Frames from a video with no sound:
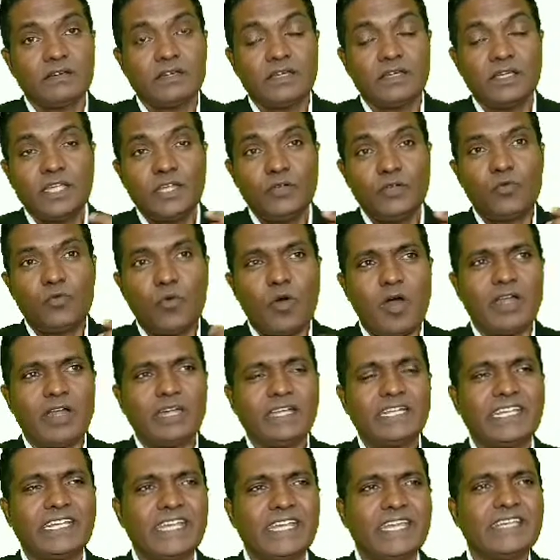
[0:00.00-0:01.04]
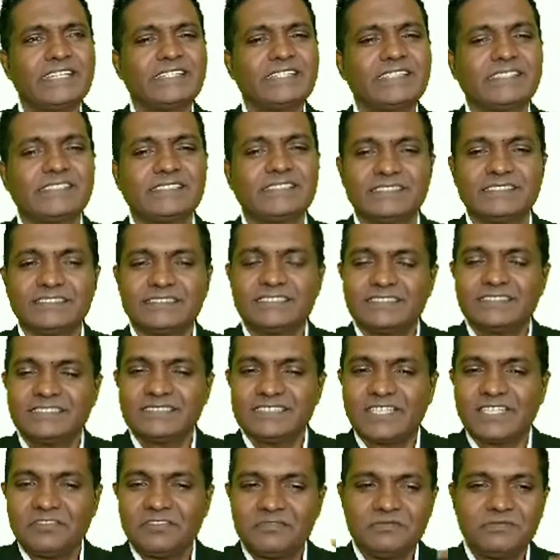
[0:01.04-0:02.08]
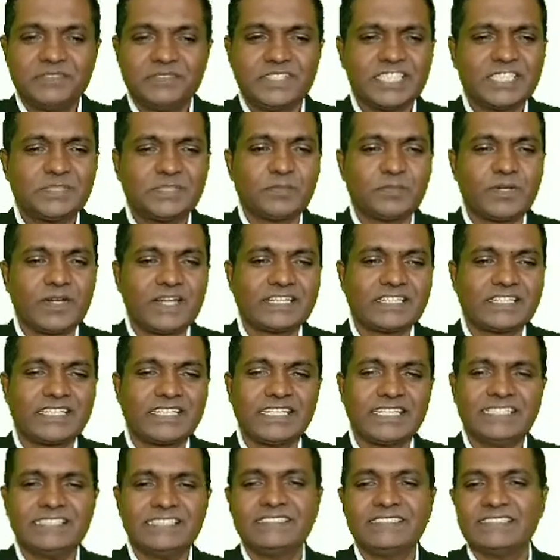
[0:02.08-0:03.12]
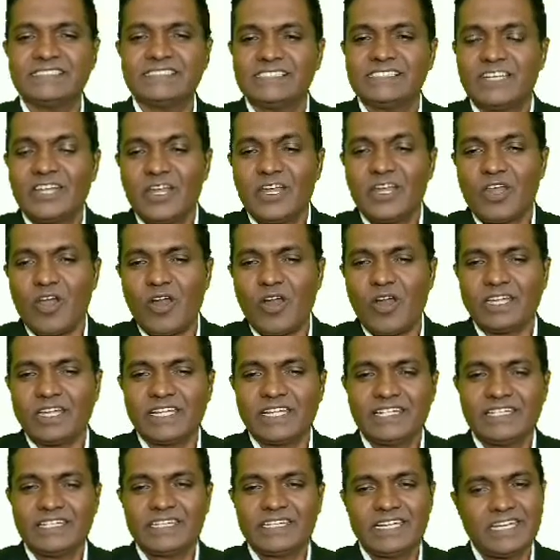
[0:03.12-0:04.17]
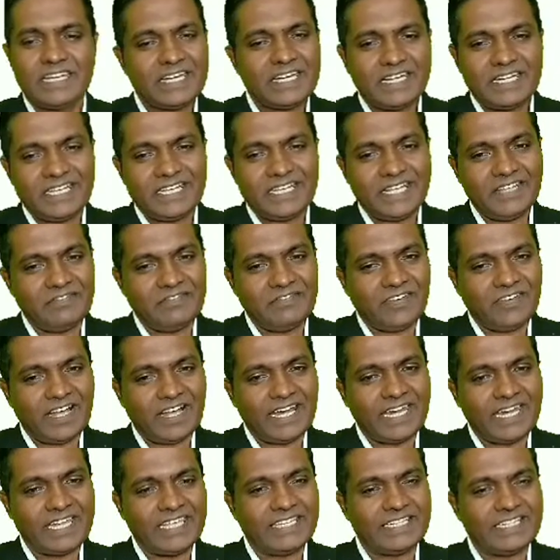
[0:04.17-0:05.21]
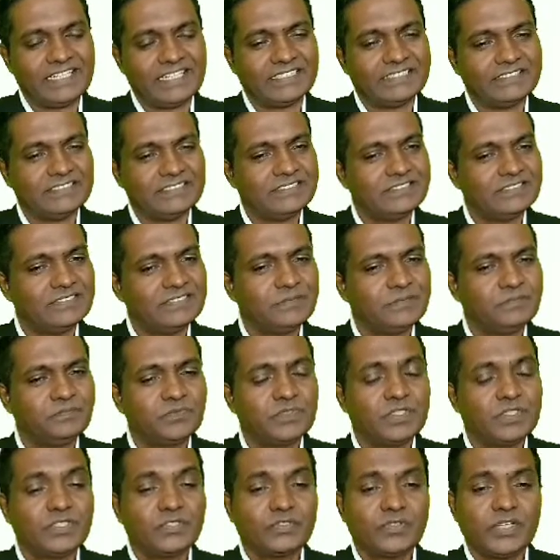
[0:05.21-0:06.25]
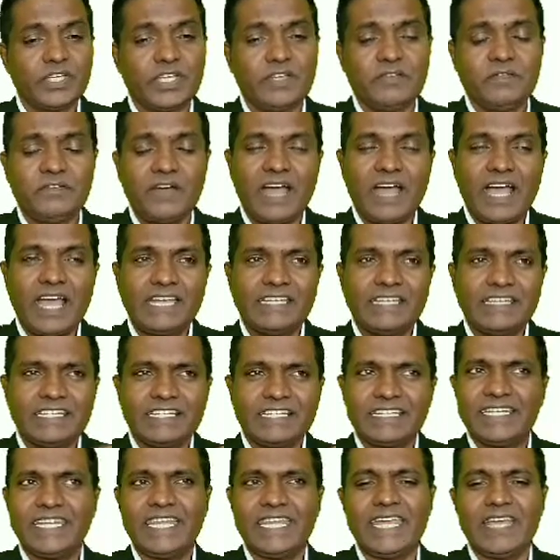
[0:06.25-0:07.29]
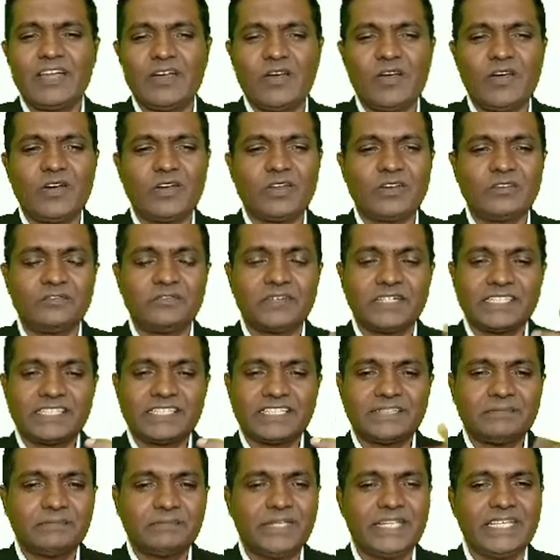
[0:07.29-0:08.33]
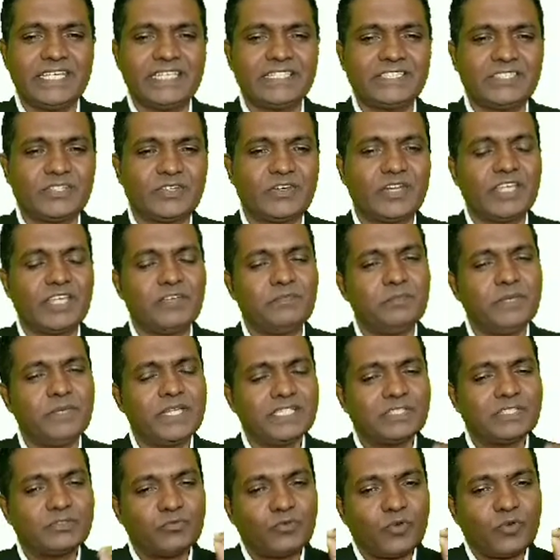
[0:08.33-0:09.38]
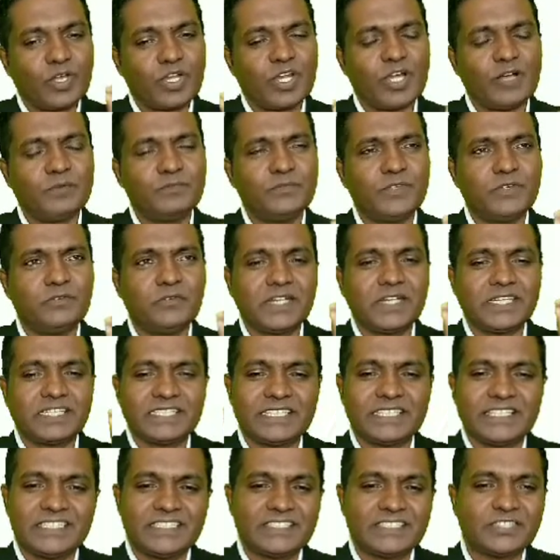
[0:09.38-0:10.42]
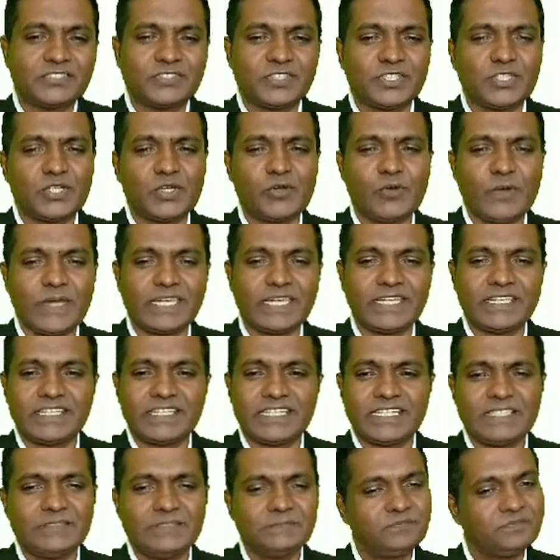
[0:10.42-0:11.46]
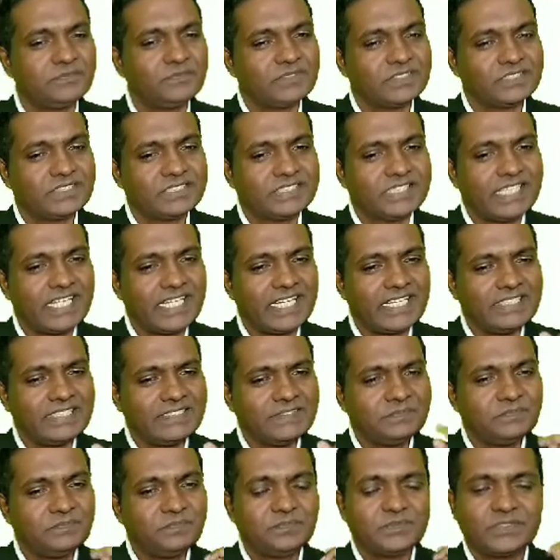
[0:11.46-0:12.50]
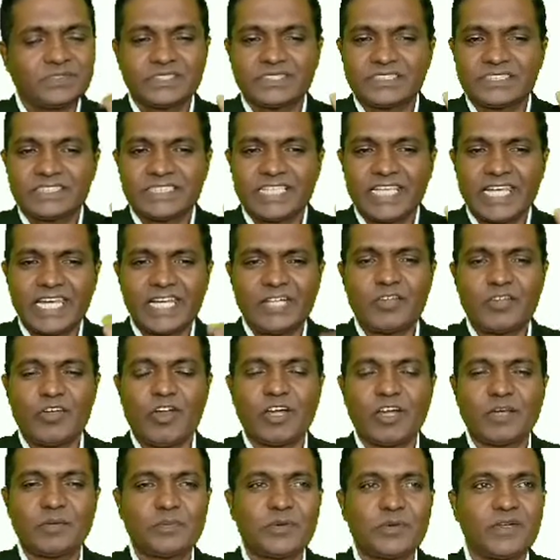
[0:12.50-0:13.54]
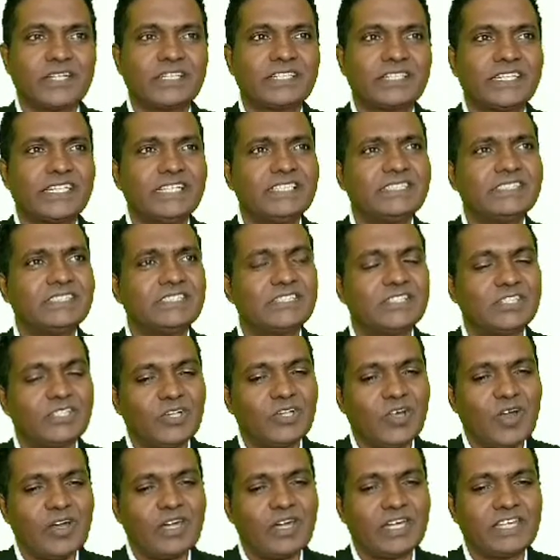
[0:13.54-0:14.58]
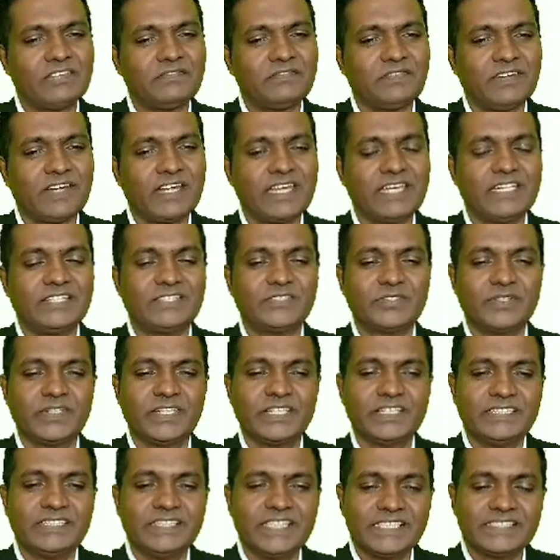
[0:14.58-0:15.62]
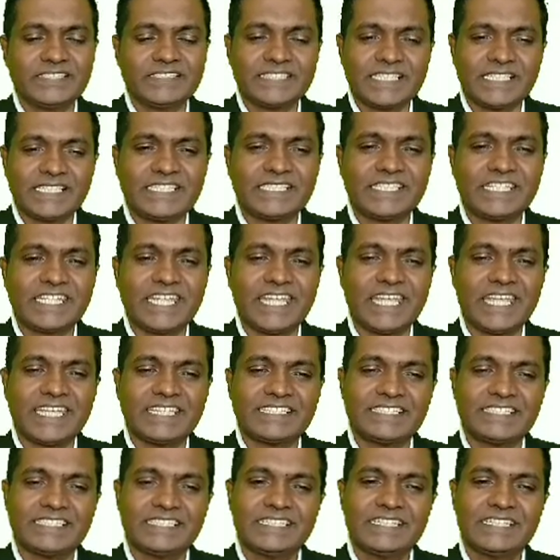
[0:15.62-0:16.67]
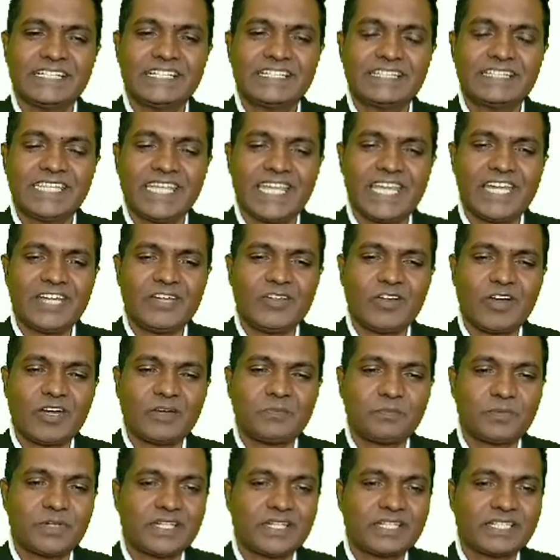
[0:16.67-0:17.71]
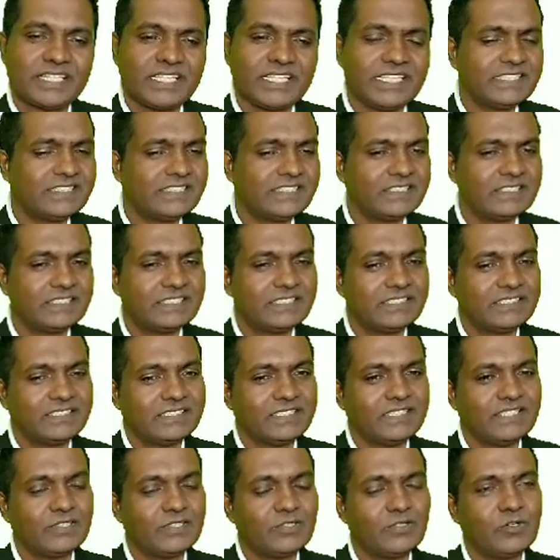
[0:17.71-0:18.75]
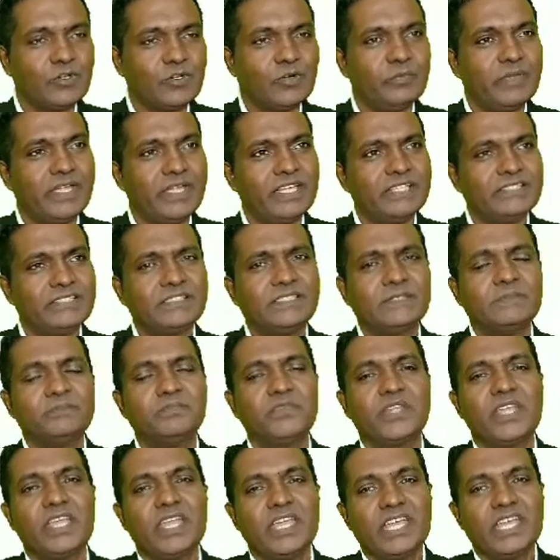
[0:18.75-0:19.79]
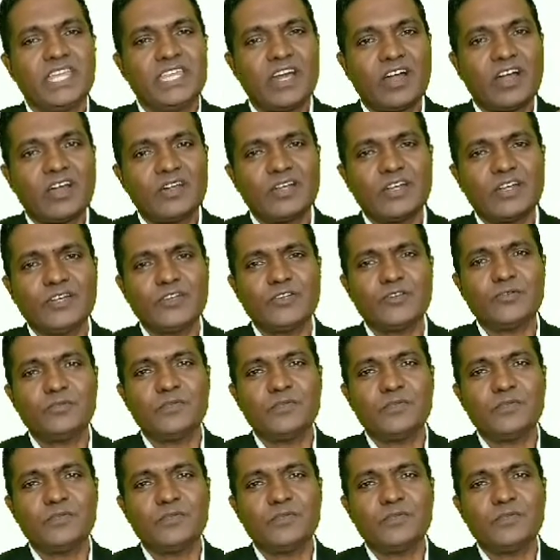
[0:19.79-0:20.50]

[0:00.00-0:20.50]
In what case this product is not defined? So if either A or vector B is 0, it means one of the vector is 0 vector, then their dot product is not defined. So in such case, their dot product is 0. Means in order to